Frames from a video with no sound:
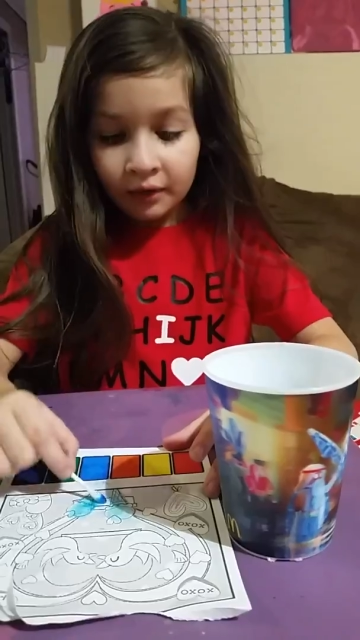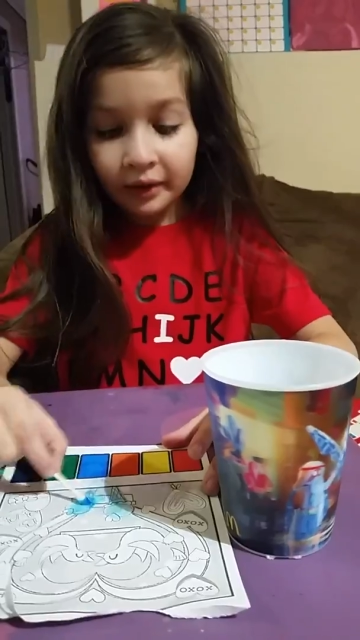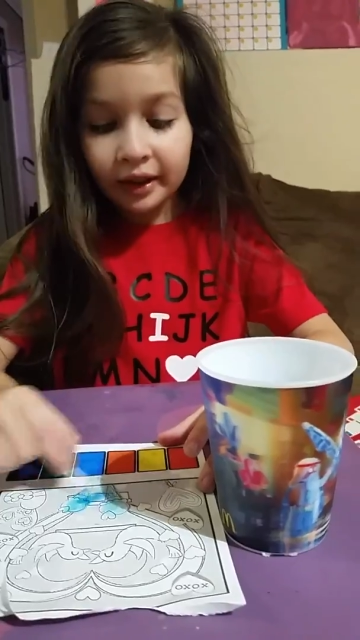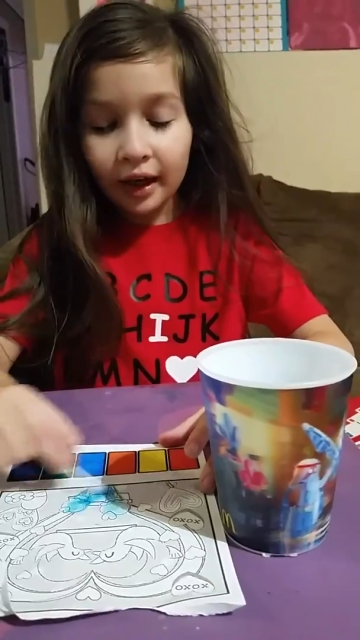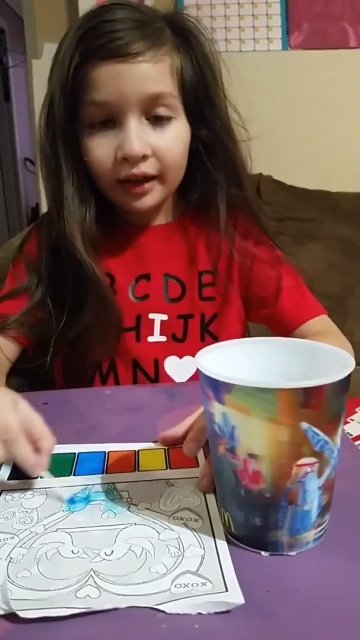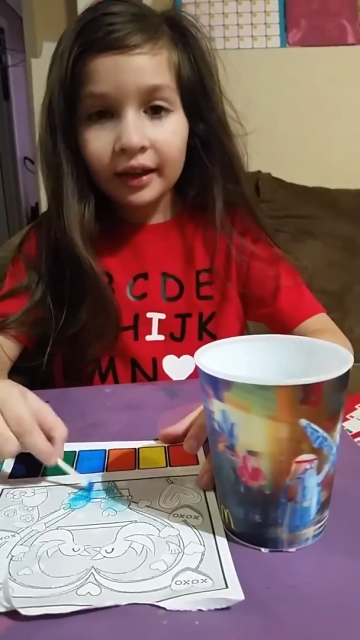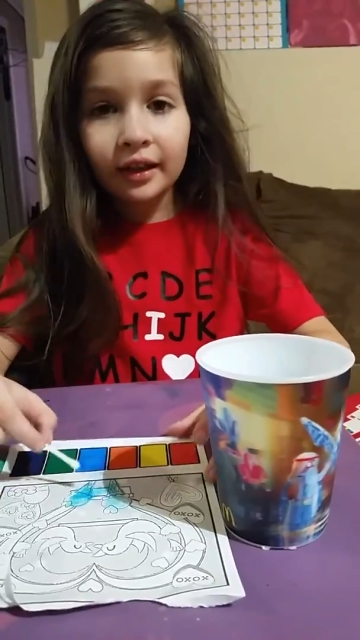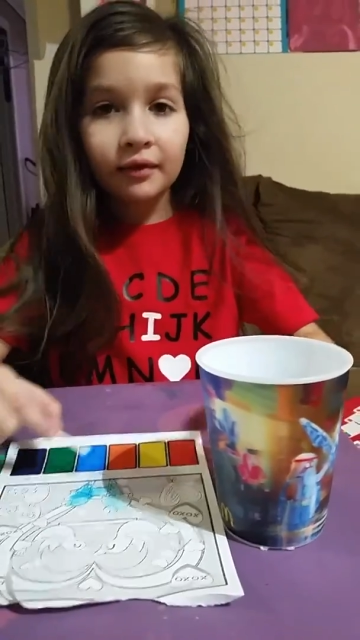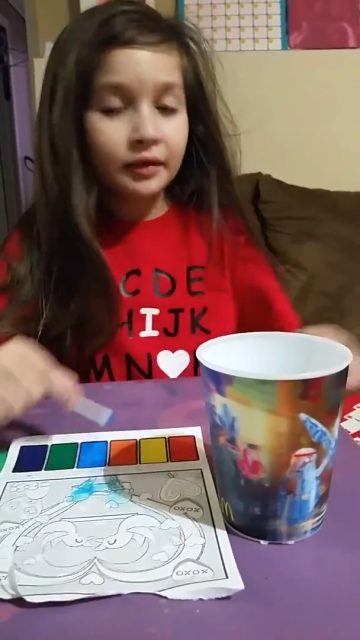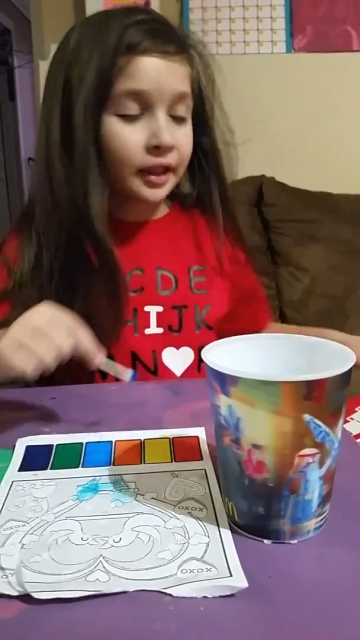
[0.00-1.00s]
We got it.
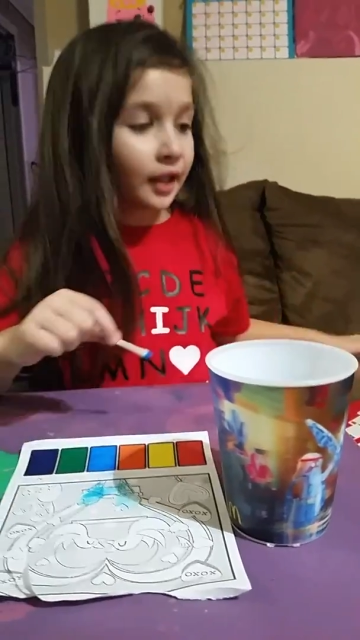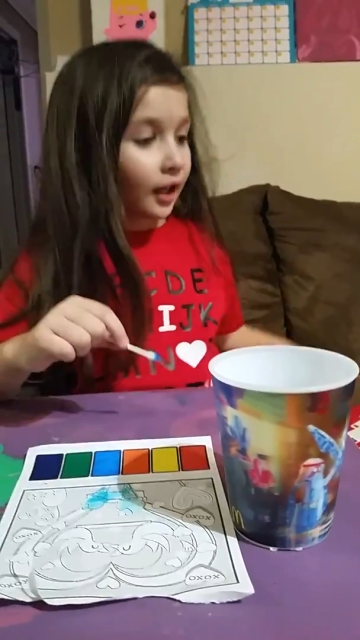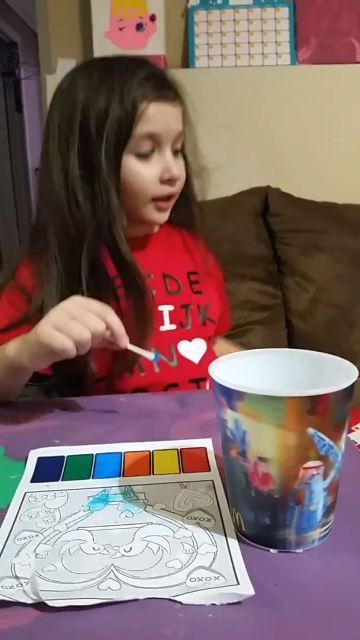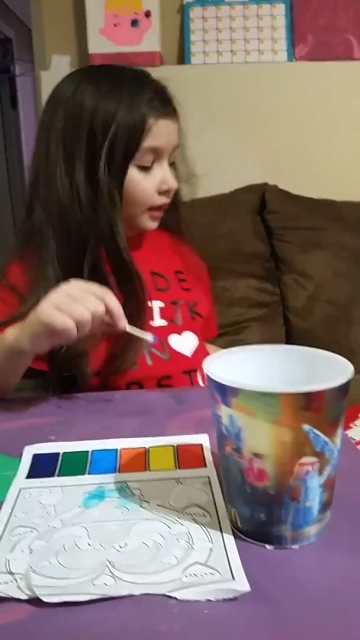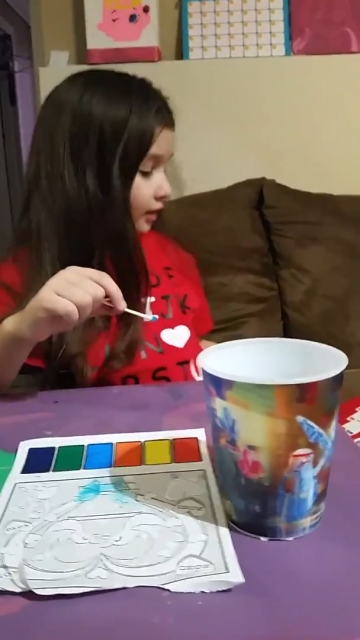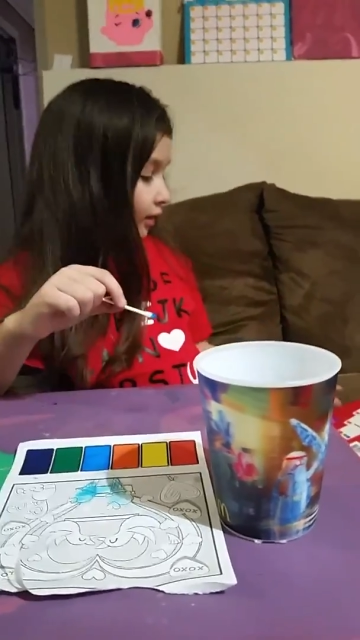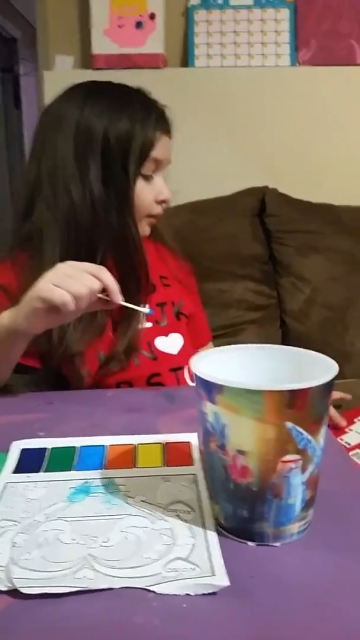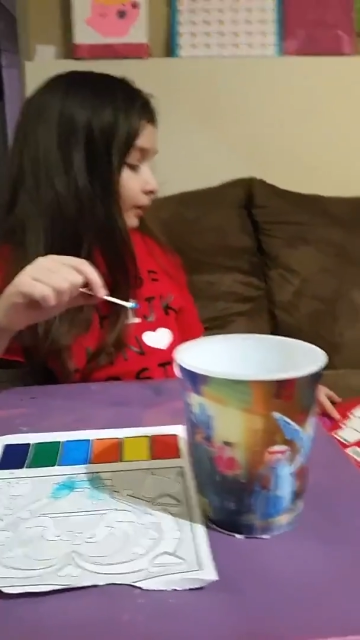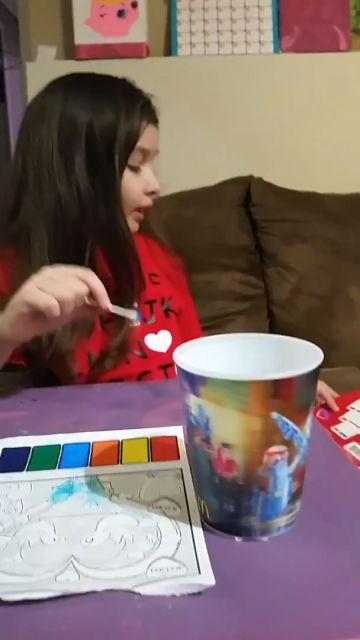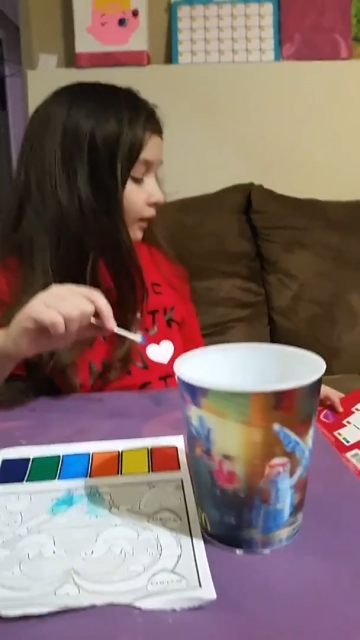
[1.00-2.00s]
We got this
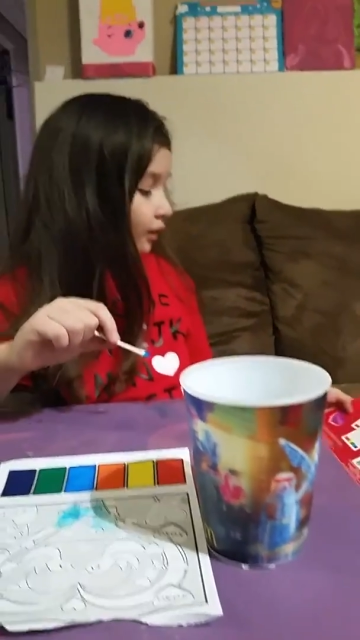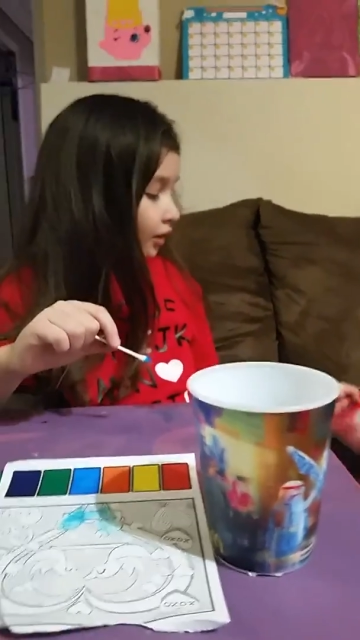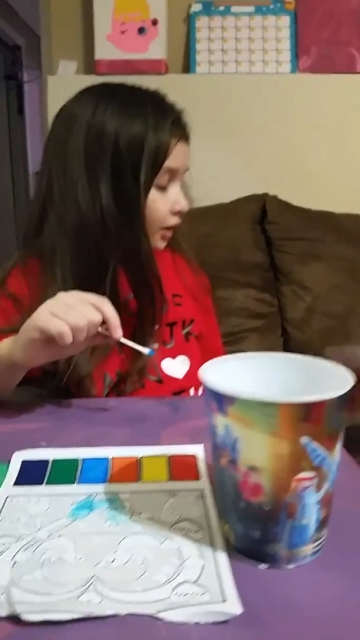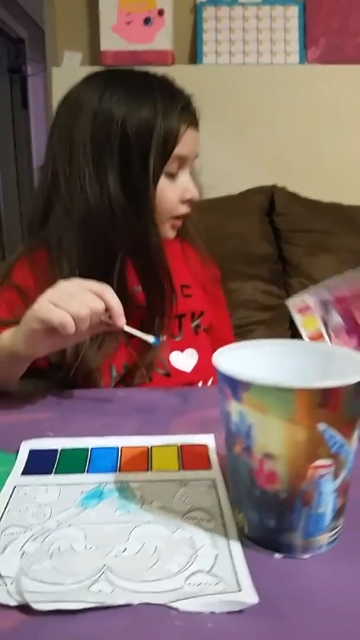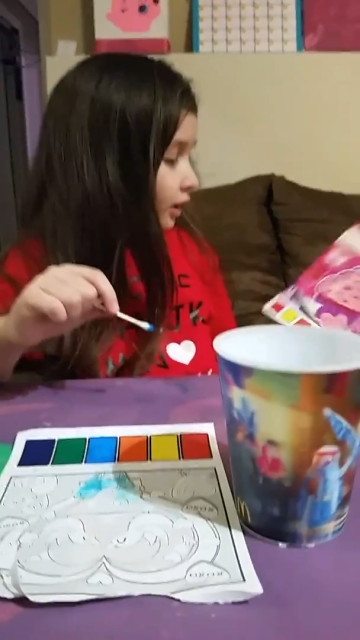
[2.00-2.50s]
on Michael's